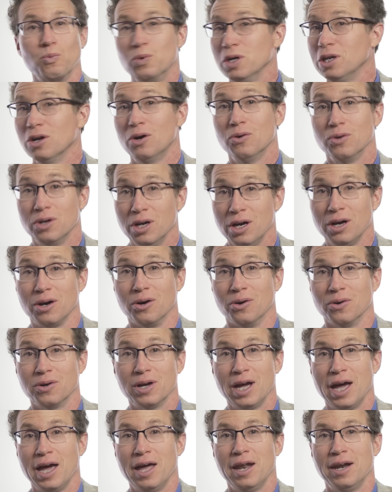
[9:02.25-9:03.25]
we don't
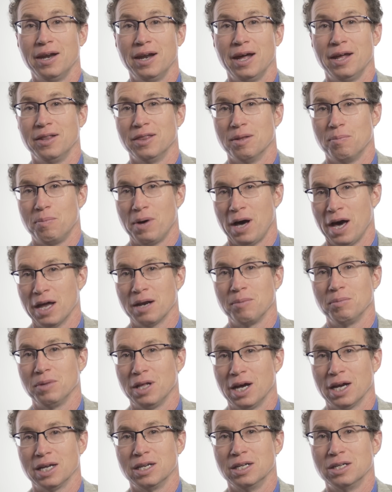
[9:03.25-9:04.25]
know. And, and the bottom
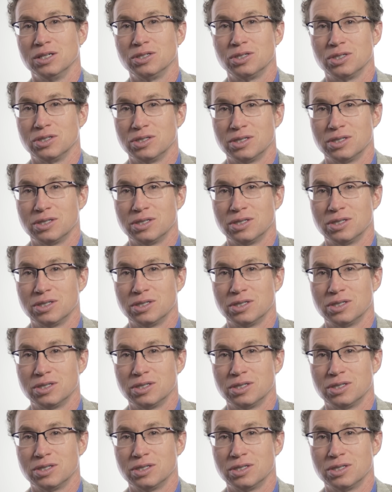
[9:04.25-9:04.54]
line is,